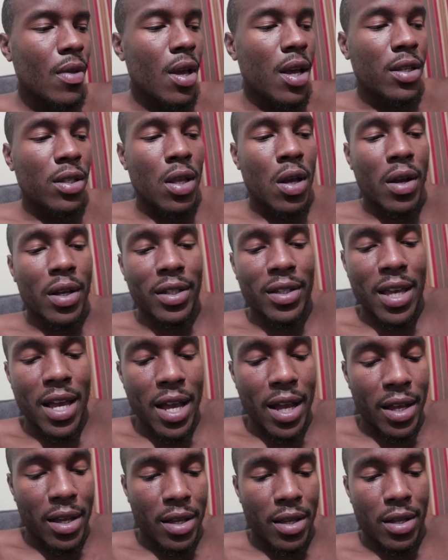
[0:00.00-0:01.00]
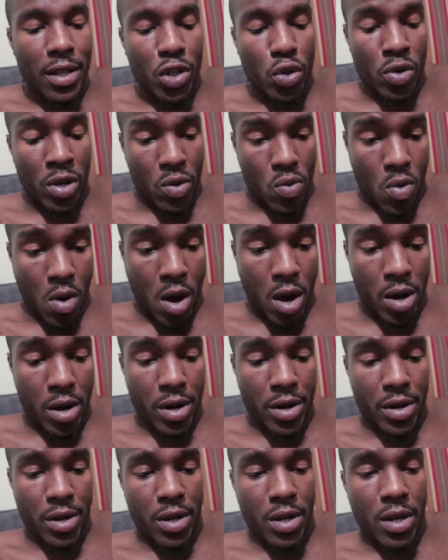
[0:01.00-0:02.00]
as long as I drink
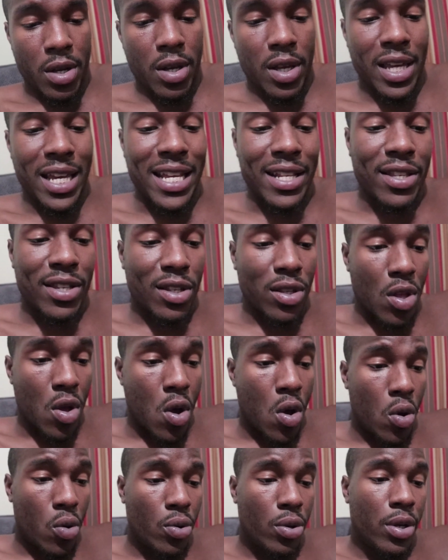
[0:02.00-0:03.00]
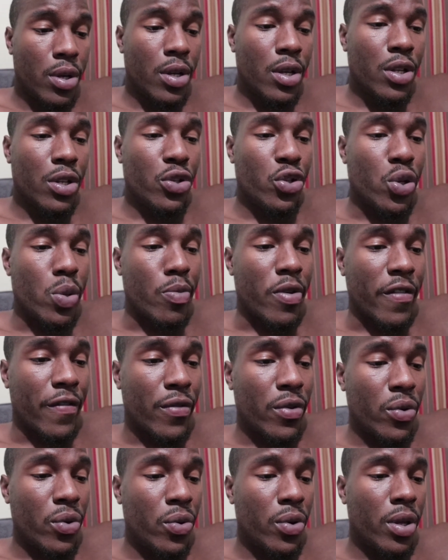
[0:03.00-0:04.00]
water, eat slow, chew my
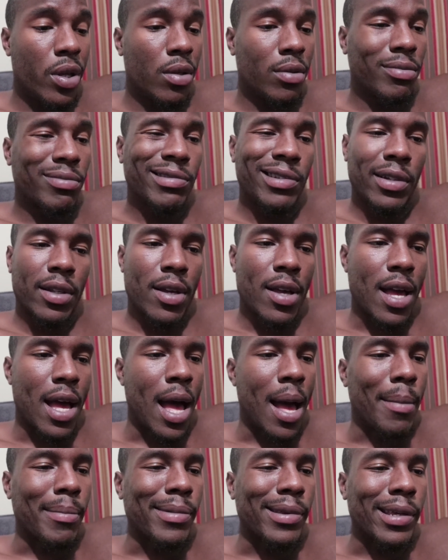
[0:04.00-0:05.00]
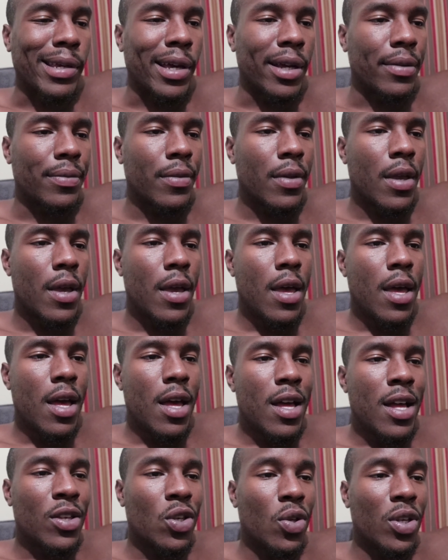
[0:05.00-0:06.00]
food, I'm good.
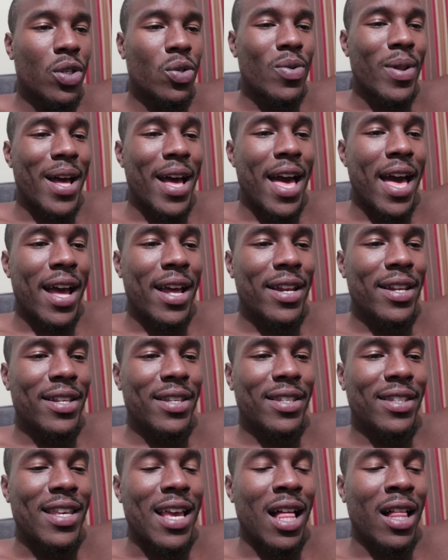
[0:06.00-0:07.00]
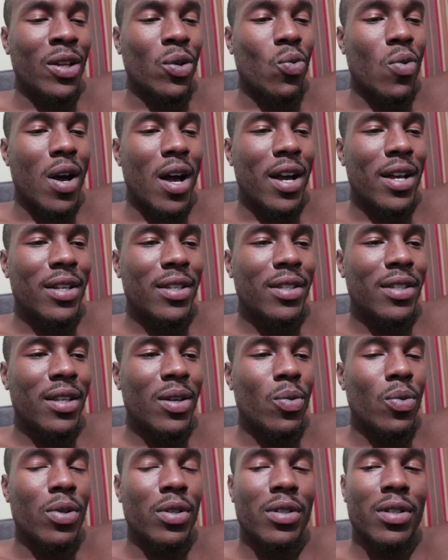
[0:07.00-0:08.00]
And so this is what I had salad-wise. It
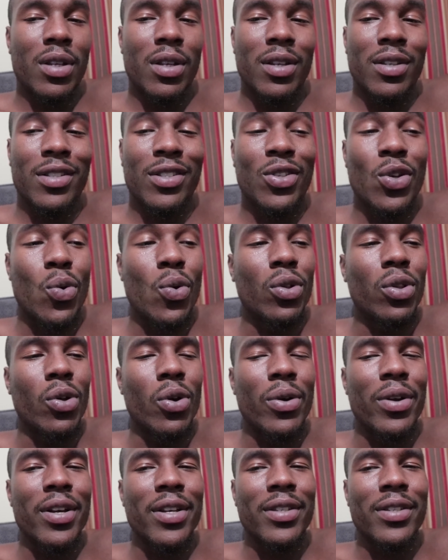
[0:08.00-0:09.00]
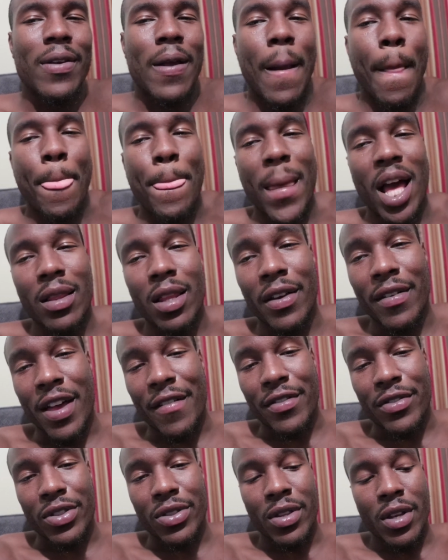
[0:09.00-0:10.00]
was so glorious. I love
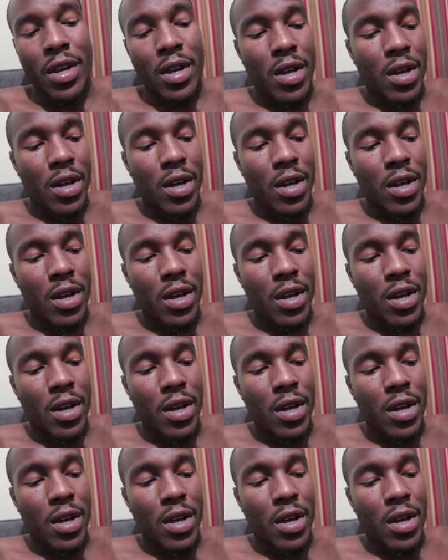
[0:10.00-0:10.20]
having